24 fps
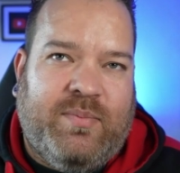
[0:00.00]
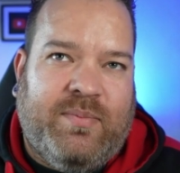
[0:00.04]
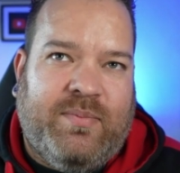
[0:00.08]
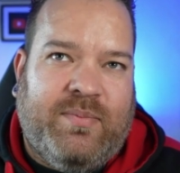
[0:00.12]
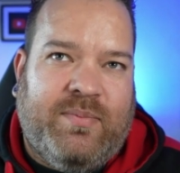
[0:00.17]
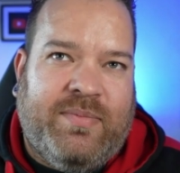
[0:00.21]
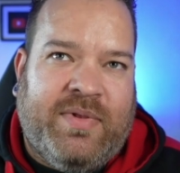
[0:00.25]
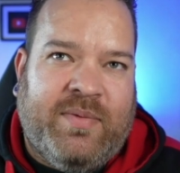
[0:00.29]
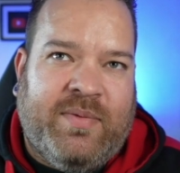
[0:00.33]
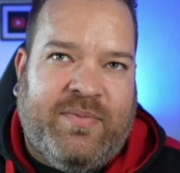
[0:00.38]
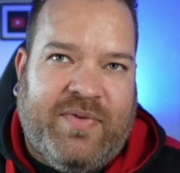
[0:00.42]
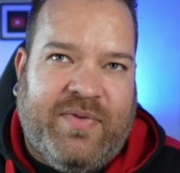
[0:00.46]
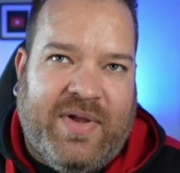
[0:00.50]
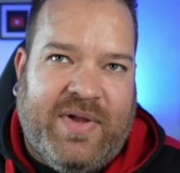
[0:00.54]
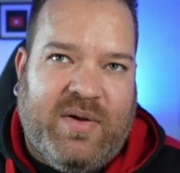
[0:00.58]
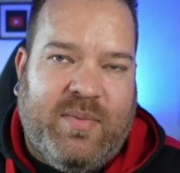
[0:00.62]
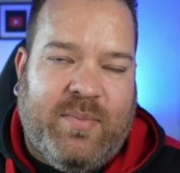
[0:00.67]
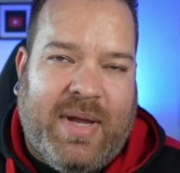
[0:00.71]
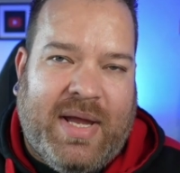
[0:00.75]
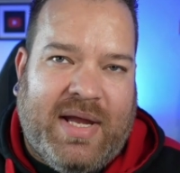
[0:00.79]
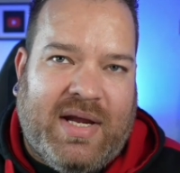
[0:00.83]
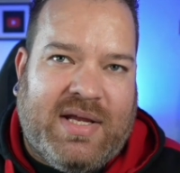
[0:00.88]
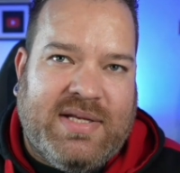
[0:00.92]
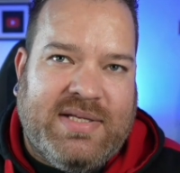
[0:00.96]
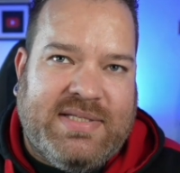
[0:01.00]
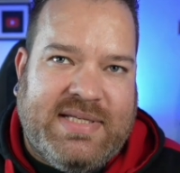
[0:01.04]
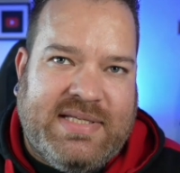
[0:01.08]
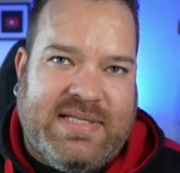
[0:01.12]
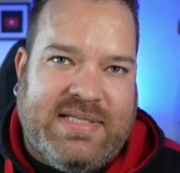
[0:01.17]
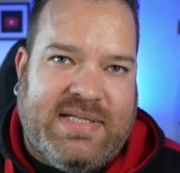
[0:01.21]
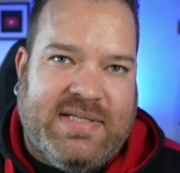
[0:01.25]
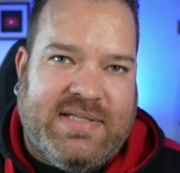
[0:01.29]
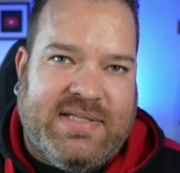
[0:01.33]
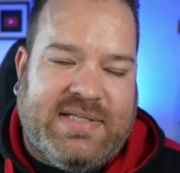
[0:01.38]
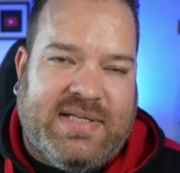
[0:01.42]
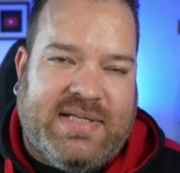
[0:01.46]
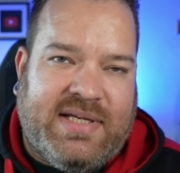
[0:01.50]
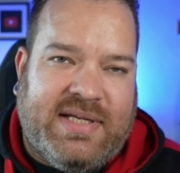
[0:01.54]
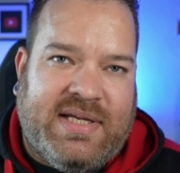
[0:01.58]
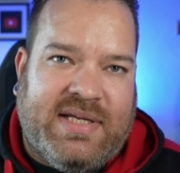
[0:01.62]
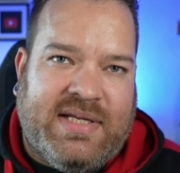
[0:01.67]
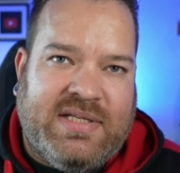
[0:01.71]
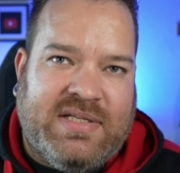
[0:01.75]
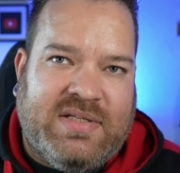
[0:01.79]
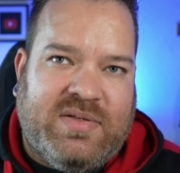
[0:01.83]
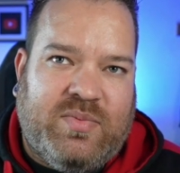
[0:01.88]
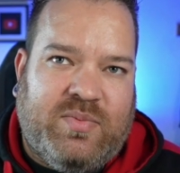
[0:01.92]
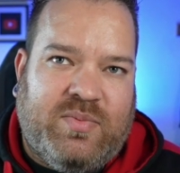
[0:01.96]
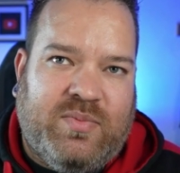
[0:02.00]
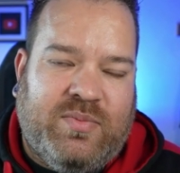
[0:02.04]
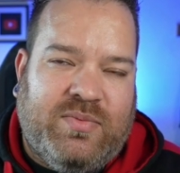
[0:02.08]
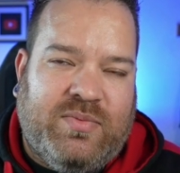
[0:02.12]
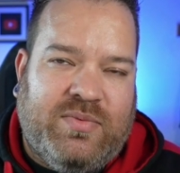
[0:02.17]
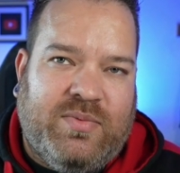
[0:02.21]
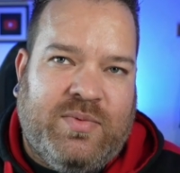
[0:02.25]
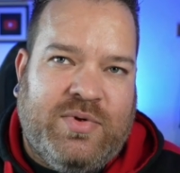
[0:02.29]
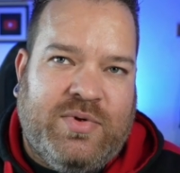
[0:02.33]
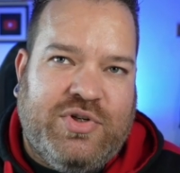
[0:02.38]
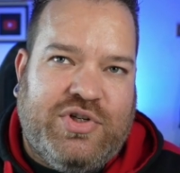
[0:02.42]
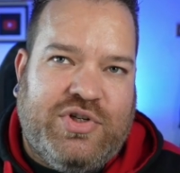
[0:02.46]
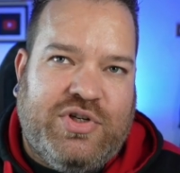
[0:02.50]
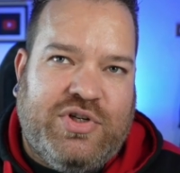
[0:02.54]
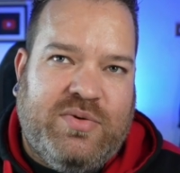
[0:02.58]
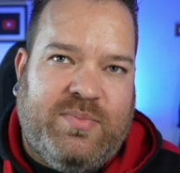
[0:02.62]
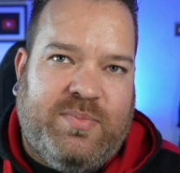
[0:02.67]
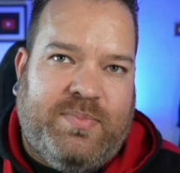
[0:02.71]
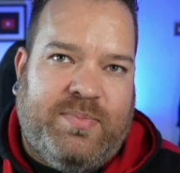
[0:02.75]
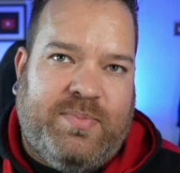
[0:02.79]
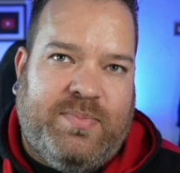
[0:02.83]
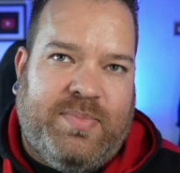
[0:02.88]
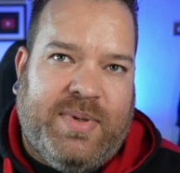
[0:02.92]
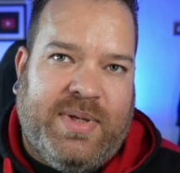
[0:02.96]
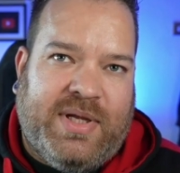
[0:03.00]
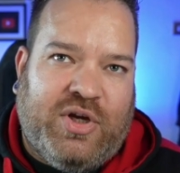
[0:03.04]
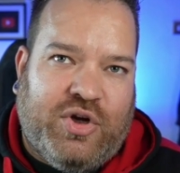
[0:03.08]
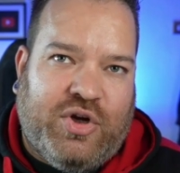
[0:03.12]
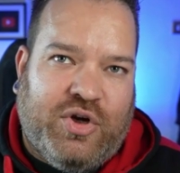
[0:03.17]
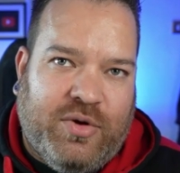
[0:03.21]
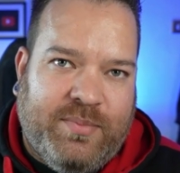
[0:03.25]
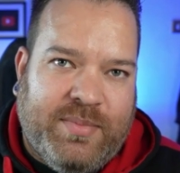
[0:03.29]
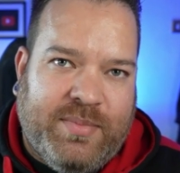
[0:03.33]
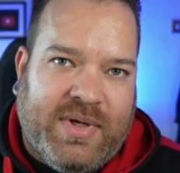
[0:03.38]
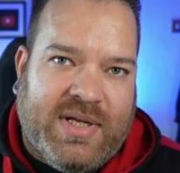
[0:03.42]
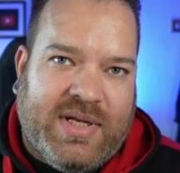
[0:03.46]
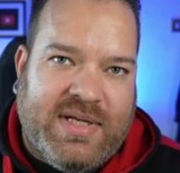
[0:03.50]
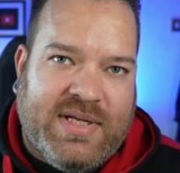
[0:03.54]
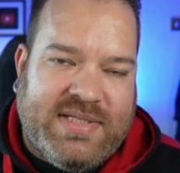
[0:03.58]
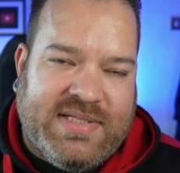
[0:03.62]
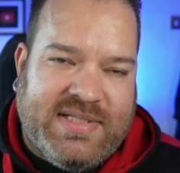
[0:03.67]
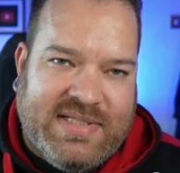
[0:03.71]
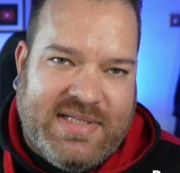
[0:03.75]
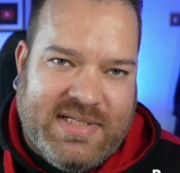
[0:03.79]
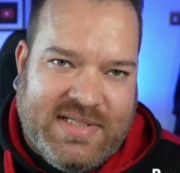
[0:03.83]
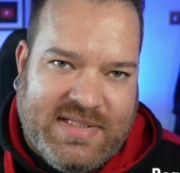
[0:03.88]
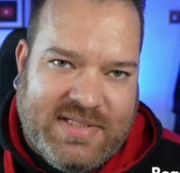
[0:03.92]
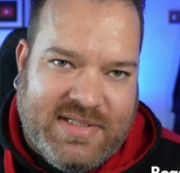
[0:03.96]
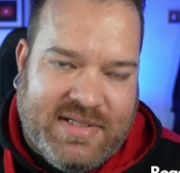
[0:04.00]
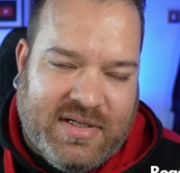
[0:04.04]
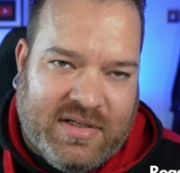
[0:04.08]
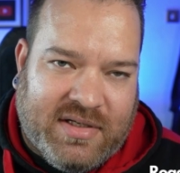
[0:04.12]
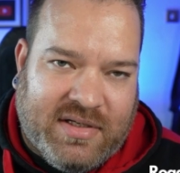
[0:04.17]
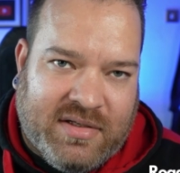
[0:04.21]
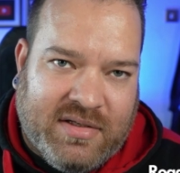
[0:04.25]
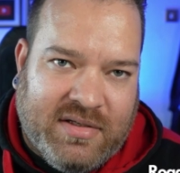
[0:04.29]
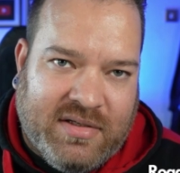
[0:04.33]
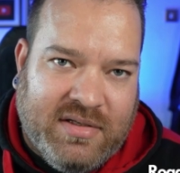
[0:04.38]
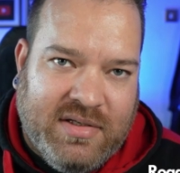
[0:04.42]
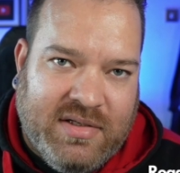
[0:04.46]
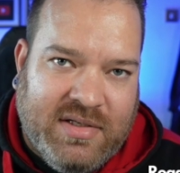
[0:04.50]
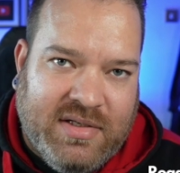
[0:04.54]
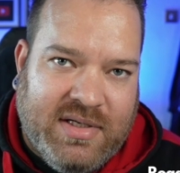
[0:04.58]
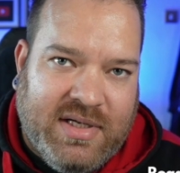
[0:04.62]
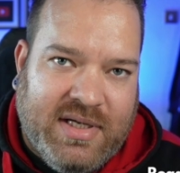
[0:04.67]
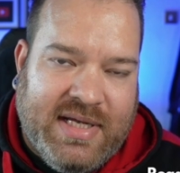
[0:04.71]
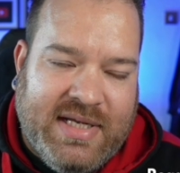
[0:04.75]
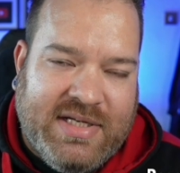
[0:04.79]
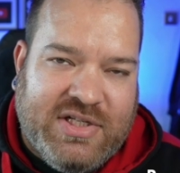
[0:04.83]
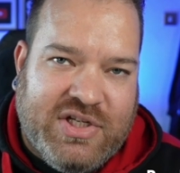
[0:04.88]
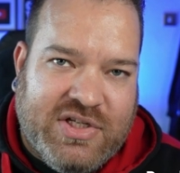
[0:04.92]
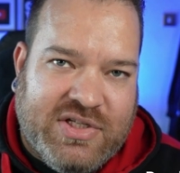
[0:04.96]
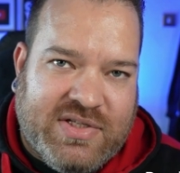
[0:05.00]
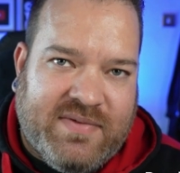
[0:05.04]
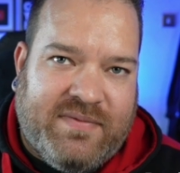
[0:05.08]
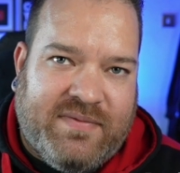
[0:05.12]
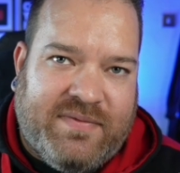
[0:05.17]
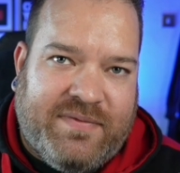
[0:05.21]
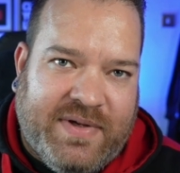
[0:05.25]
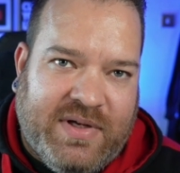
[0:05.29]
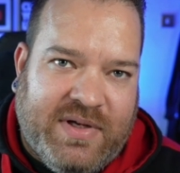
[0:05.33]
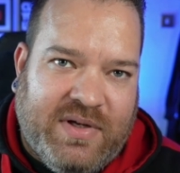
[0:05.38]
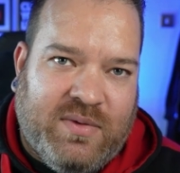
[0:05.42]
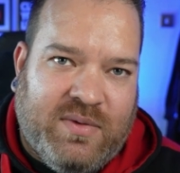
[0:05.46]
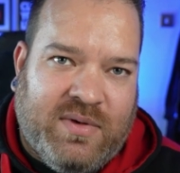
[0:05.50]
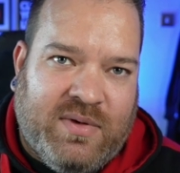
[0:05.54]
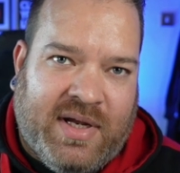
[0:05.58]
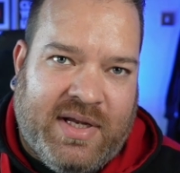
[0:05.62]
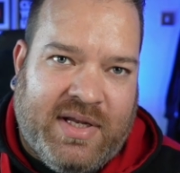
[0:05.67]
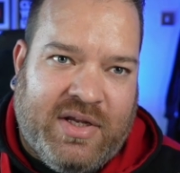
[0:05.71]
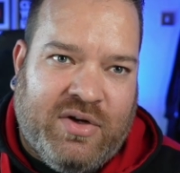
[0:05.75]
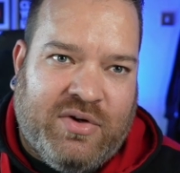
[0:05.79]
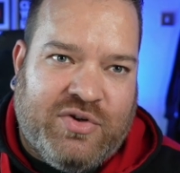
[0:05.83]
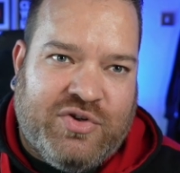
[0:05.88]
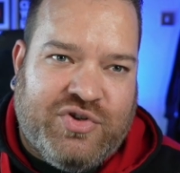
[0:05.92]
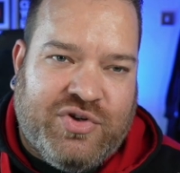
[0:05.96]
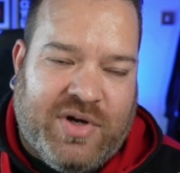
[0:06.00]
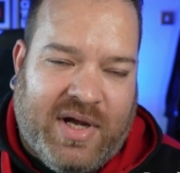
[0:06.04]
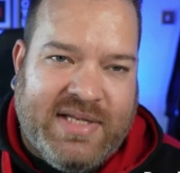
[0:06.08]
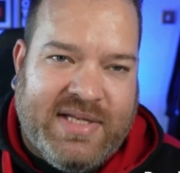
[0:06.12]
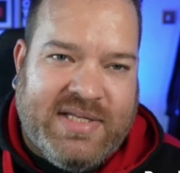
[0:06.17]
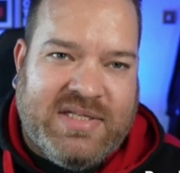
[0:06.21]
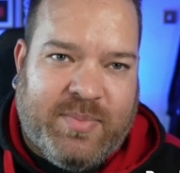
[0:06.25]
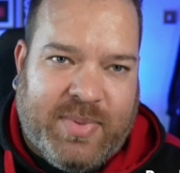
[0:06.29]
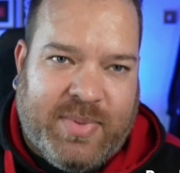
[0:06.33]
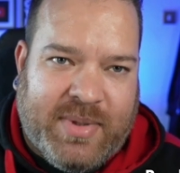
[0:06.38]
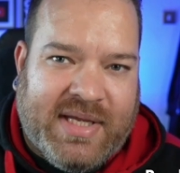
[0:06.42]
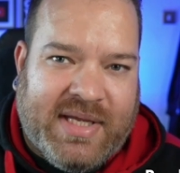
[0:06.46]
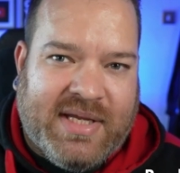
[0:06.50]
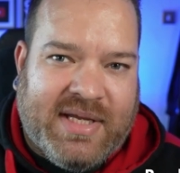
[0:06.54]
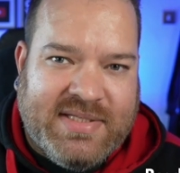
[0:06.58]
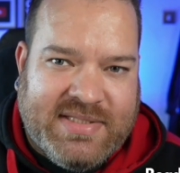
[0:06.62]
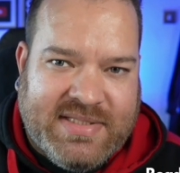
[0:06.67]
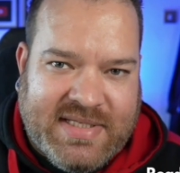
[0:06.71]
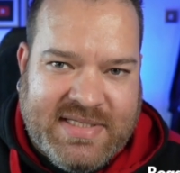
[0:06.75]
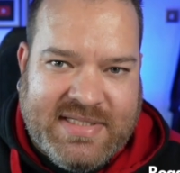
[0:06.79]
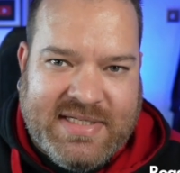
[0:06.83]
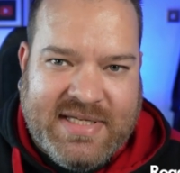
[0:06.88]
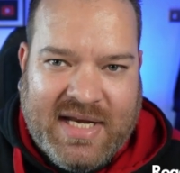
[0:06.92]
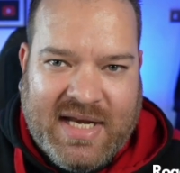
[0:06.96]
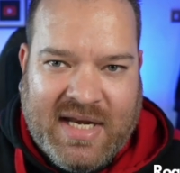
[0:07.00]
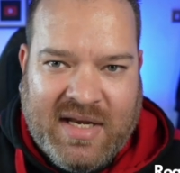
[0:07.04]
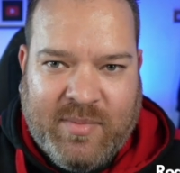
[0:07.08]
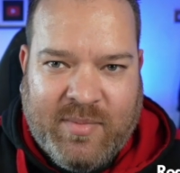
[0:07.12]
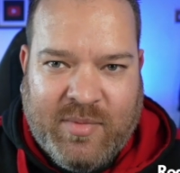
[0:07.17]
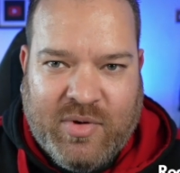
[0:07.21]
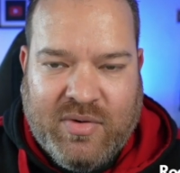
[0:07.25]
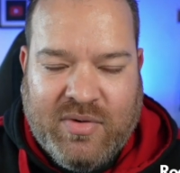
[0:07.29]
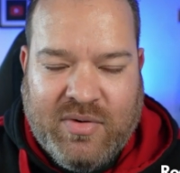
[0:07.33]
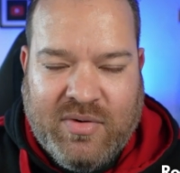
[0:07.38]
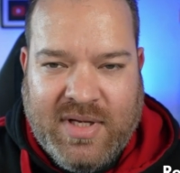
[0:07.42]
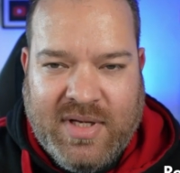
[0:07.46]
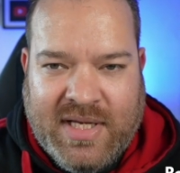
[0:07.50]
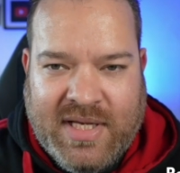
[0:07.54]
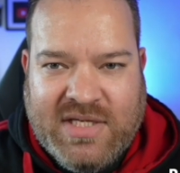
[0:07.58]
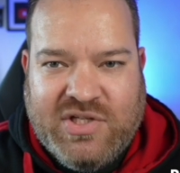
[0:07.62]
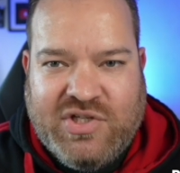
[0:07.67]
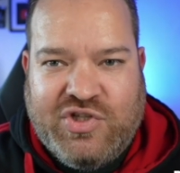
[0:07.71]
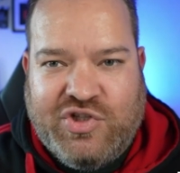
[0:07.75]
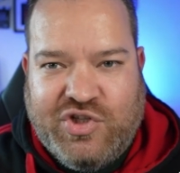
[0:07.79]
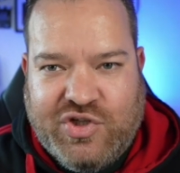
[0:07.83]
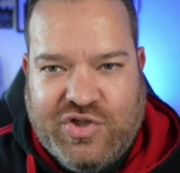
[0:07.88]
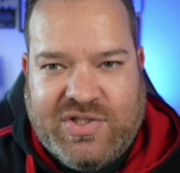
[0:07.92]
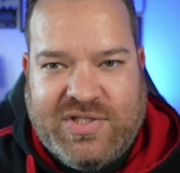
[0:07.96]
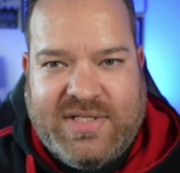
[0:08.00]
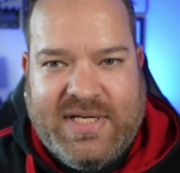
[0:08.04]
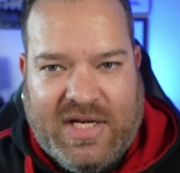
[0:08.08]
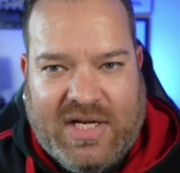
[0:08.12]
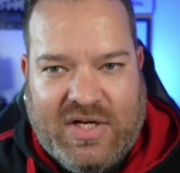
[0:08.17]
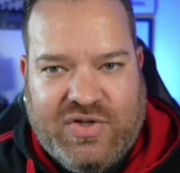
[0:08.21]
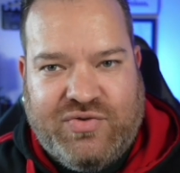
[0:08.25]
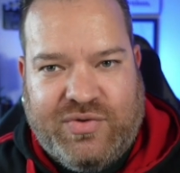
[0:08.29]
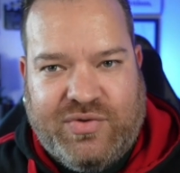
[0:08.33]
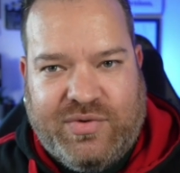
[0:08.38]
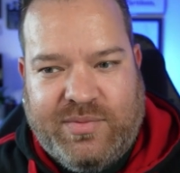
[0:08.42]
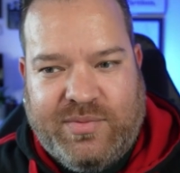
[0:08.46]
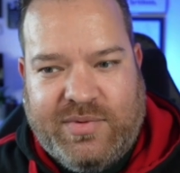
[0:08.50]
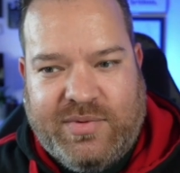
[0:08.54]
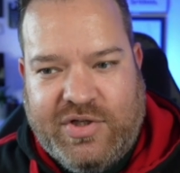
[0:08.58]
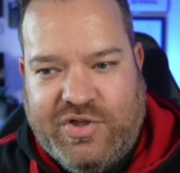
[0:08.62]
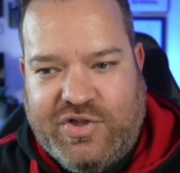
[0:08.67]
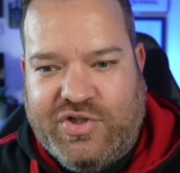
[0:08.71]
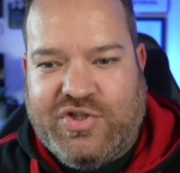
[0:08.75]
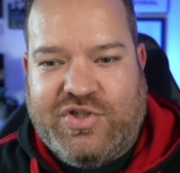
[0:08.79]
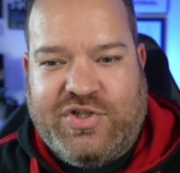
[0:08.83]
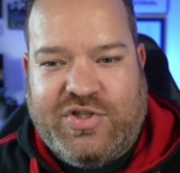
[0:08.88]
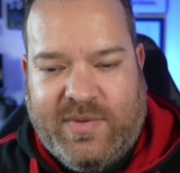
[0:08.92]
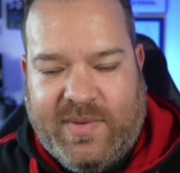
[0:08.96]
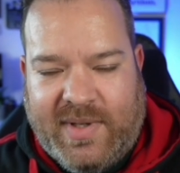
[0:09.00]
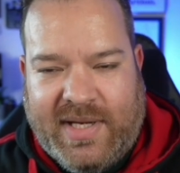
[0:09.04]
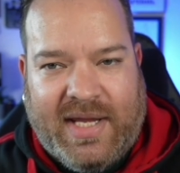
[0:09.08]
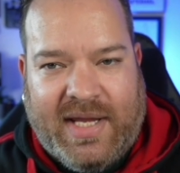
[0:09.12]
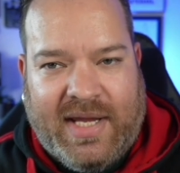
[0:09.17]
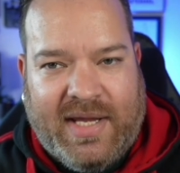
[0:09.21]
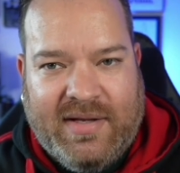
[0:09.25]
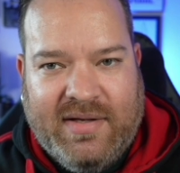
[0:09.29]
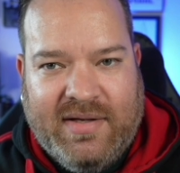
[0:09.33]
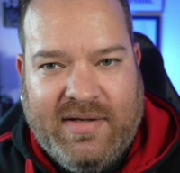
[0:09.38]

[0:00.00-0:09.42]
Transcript: the thing about consistency is, once you become consistent, it doesn't feel like you're trying to be consistent anymore. It's just natural. You're just doing it.